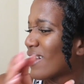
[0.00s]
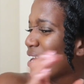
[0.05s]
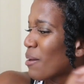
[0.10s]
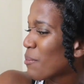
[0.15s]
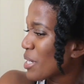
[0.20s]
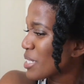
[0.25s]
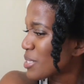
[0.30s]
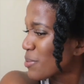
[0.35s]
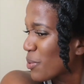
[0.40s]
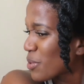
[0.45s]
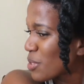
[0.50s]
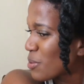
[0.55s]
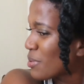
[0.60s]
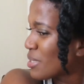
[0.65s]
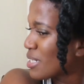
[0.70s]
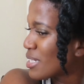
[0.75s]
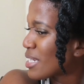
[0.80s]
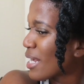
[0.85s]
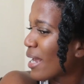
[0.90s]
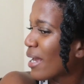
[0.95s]
Am I supposed to
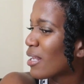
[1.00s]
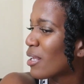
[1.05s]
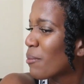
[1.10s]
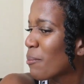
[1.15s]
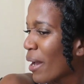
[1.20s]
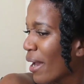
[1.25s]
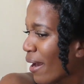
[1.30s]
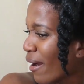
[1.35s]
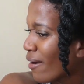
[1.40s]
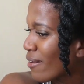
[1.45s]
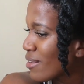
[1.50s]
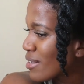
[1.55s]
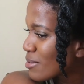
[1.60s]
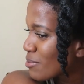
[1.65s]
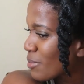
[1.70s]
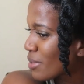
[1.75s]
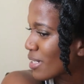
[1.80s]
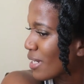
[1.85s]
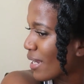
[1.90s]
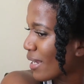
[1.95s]
be detangling my hair
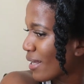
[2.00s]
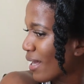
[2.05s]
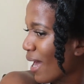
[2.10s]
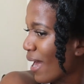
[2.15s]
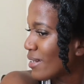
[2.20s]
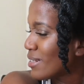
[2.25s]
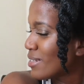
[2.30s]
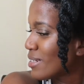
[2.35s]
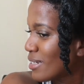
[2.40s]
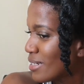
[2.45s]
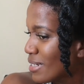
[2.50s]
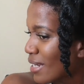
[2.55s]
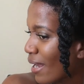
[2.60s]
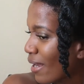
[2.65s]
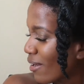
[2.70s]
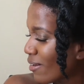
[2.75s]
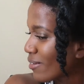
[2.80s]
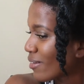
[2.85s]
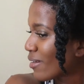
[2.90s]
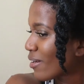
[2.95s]
this much? Like, I
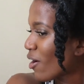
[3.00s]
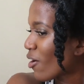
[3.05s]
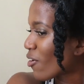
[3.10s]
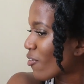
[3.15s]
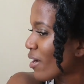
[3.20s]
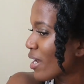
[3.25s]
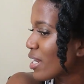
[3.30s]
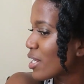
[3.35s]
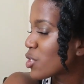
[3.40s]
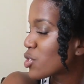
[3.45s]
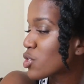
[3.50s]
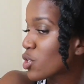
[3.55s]
detangled it already.